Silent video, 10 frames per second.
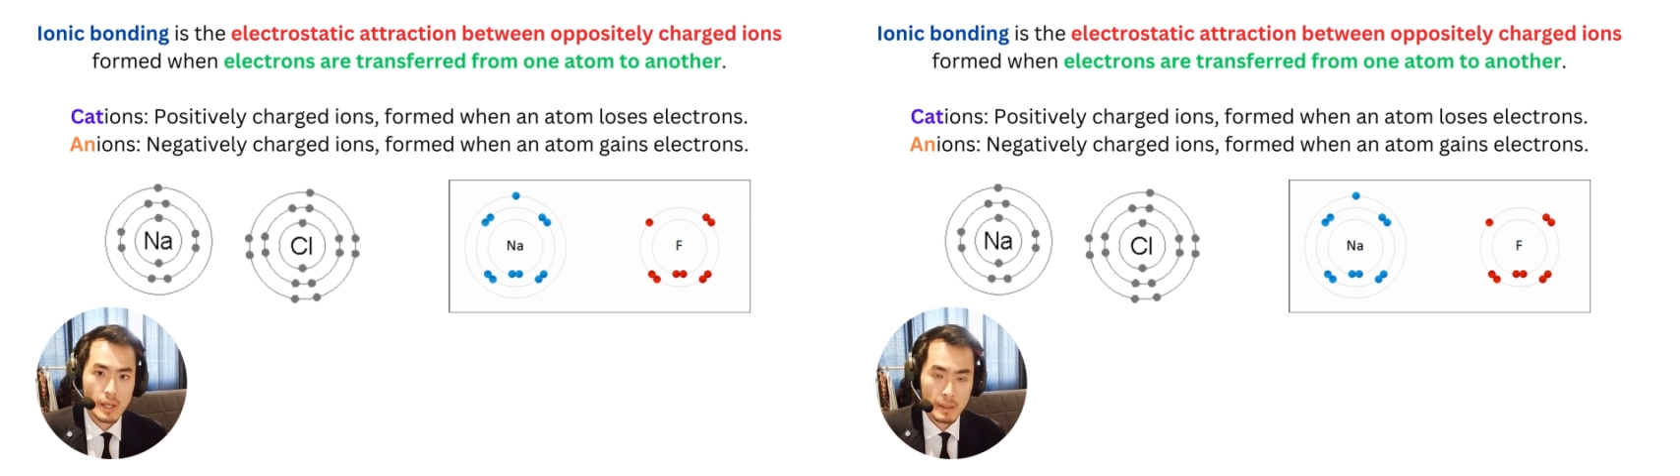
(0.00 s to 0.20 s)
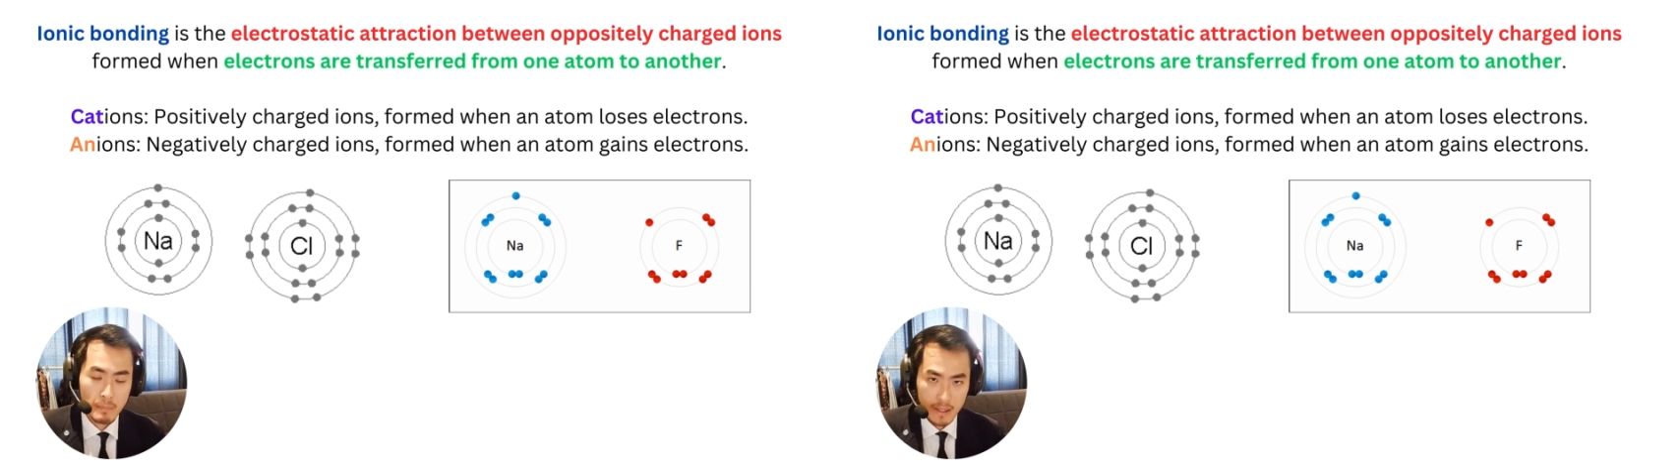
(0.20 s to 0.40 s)

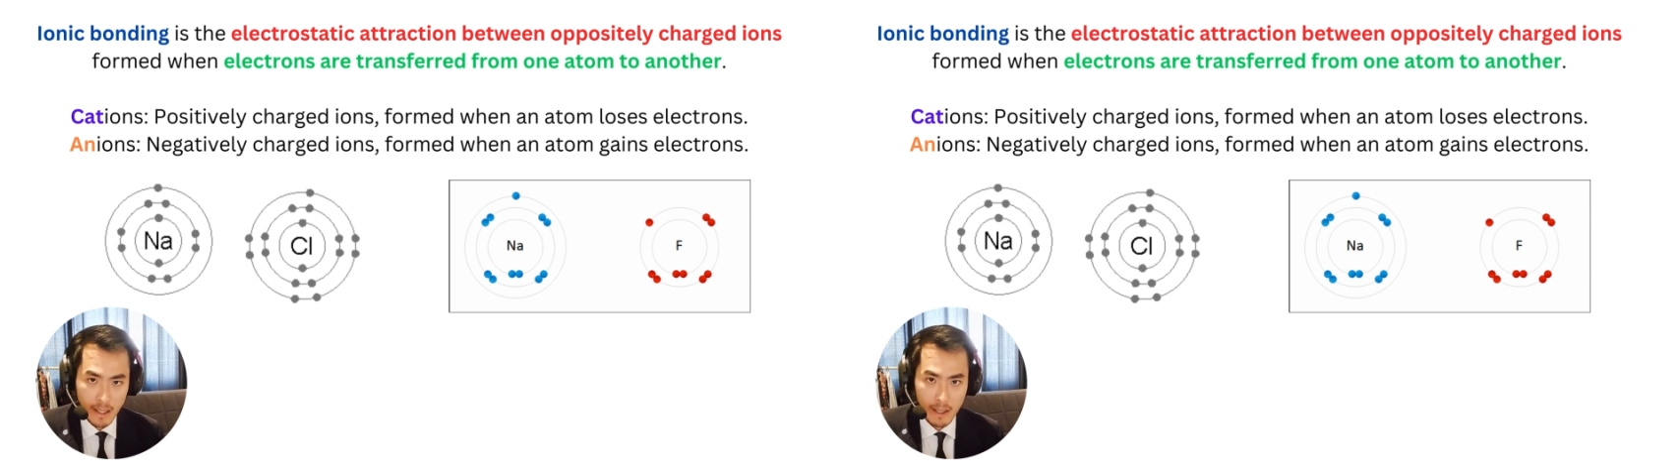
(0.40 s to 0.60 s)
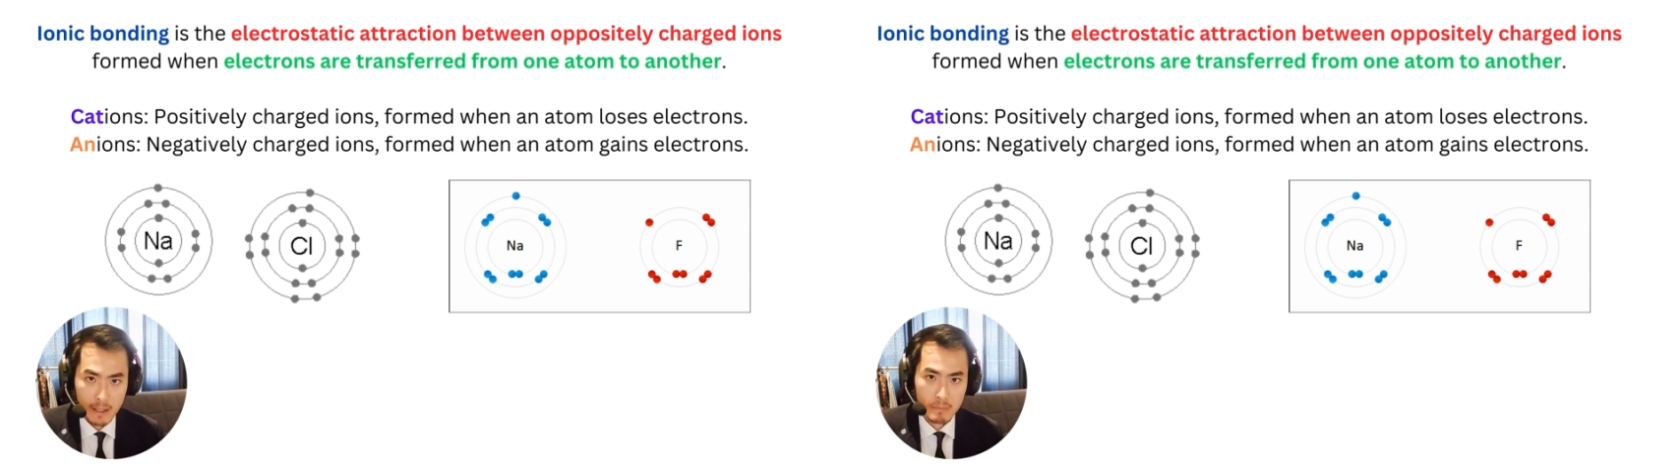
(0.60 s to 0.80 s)
And the
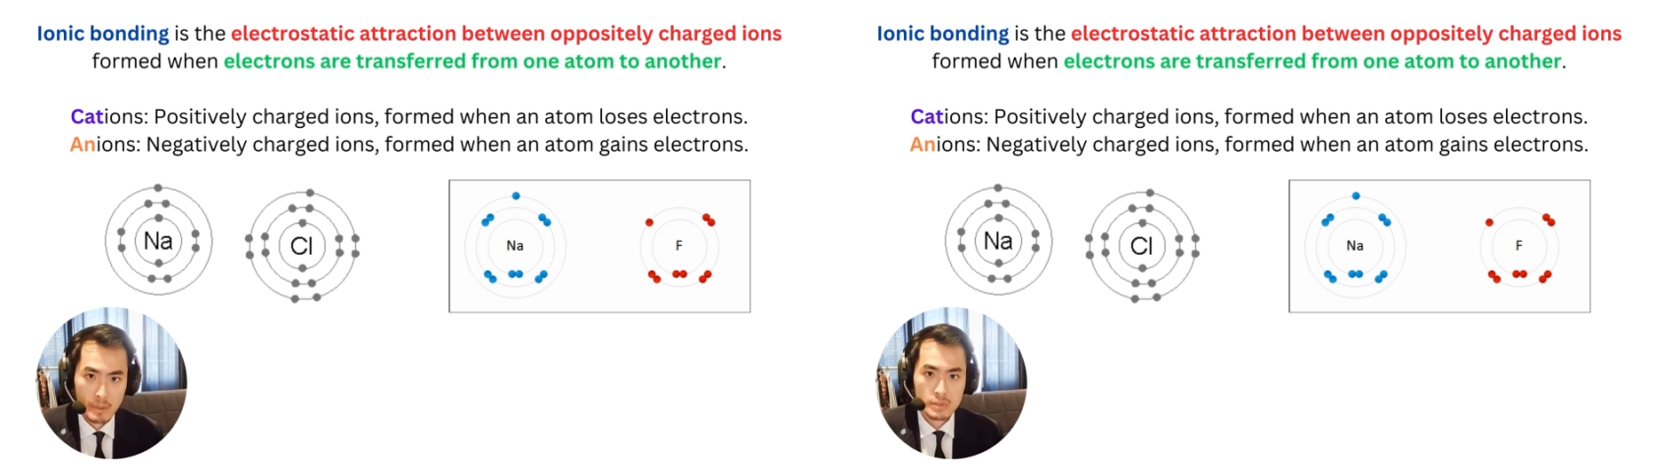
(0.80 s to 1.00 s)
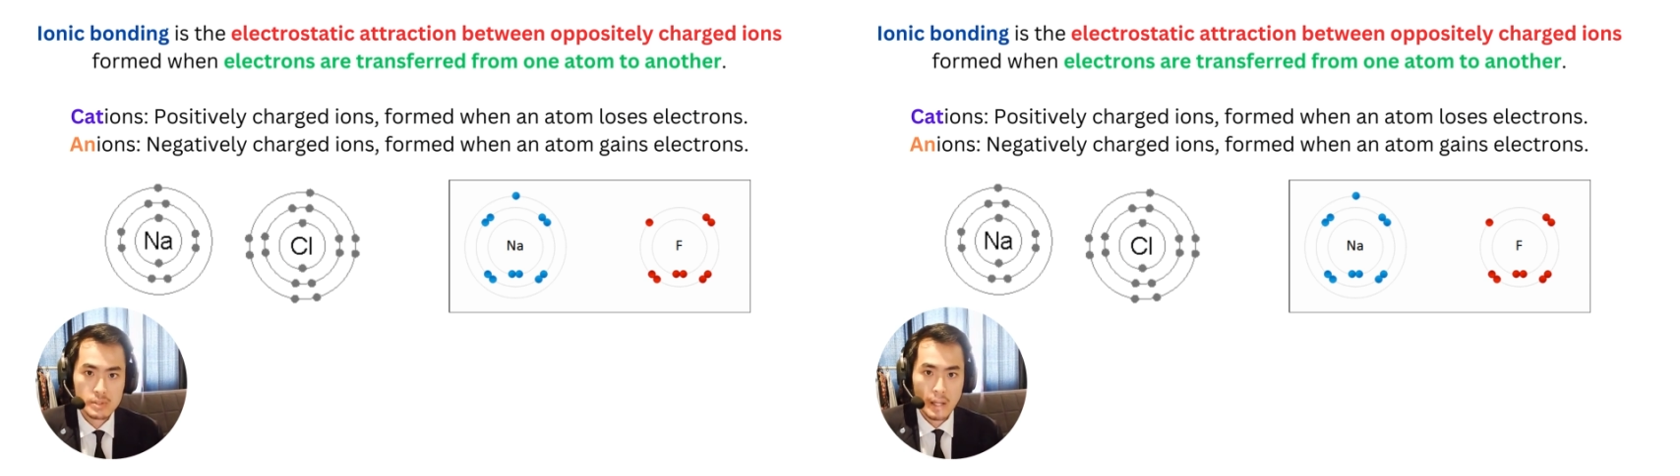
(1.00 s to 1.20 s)
metal
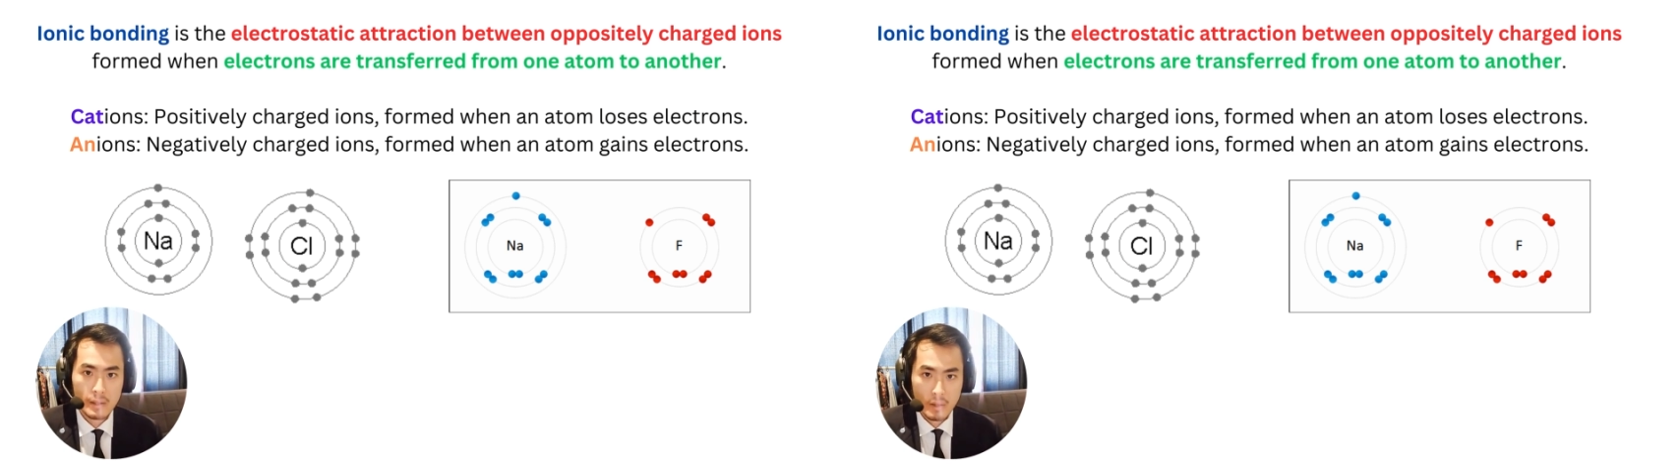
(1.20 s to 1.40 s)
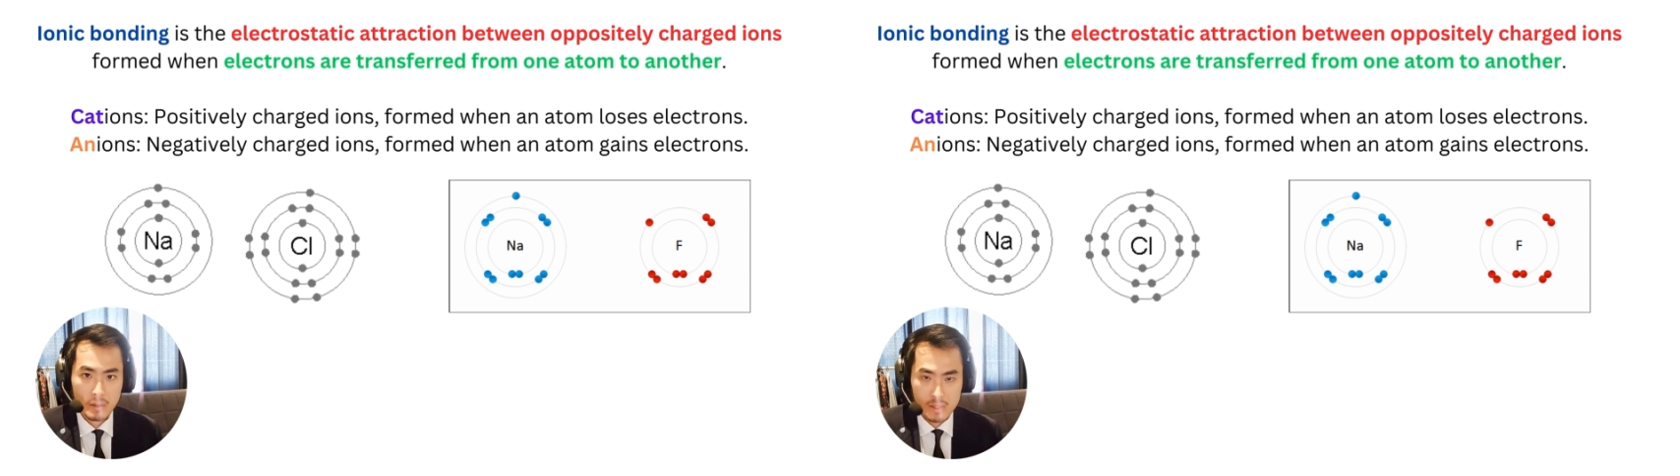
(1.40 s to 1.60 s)
elements are
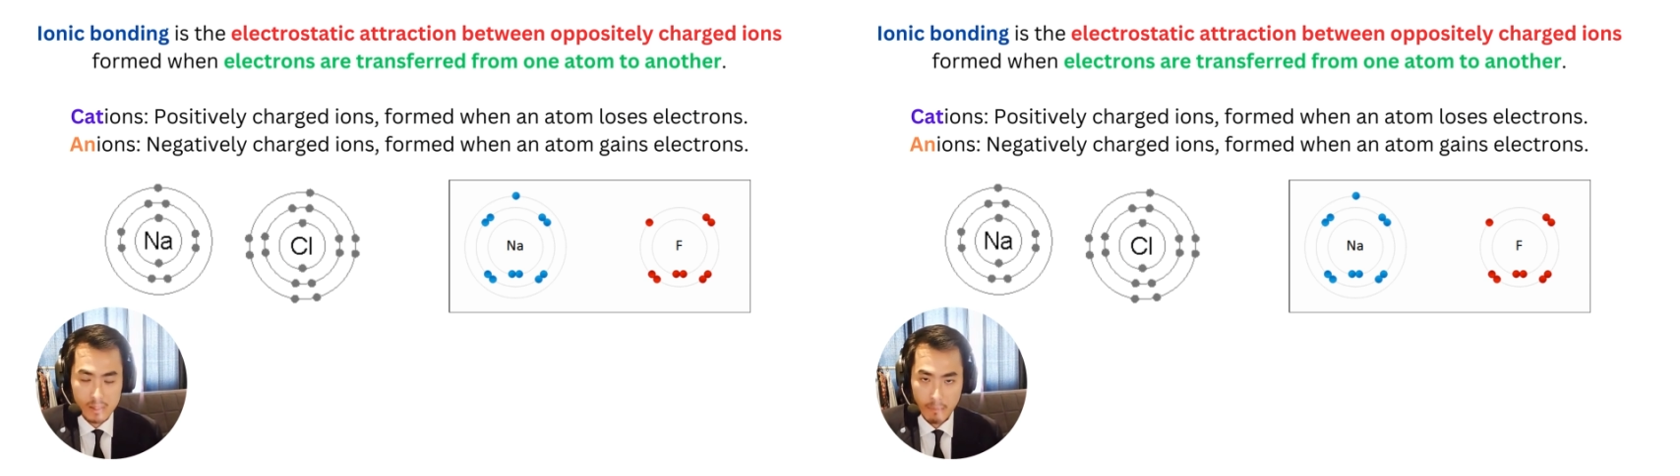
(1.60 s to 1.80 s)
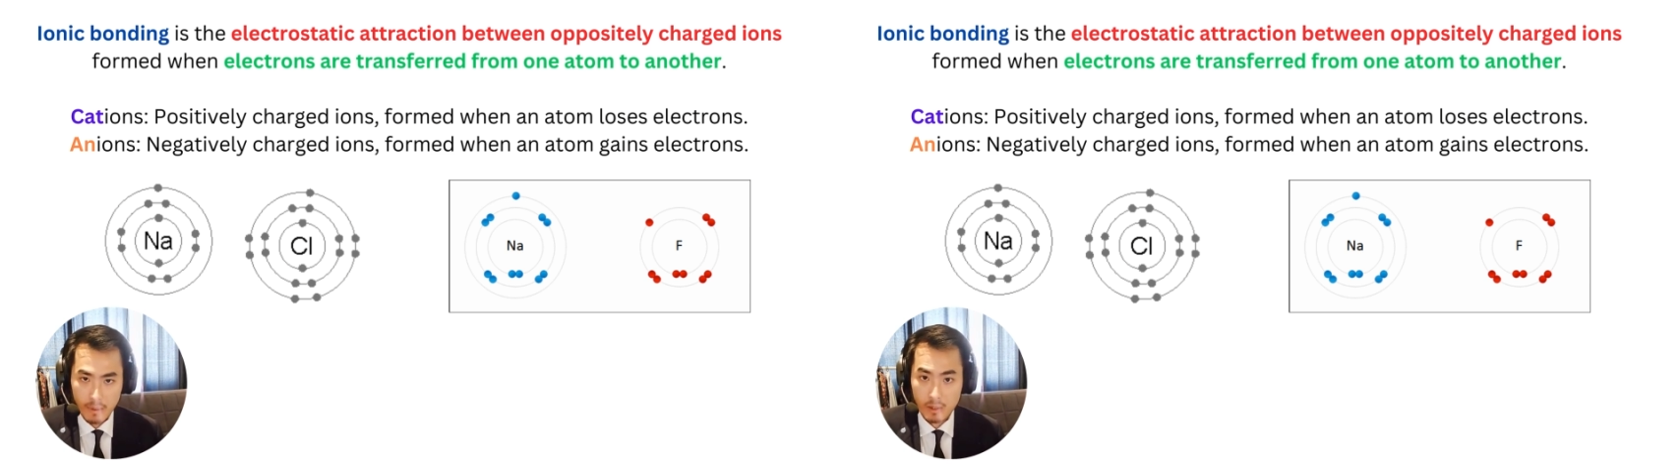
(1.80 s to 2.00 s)
not stable.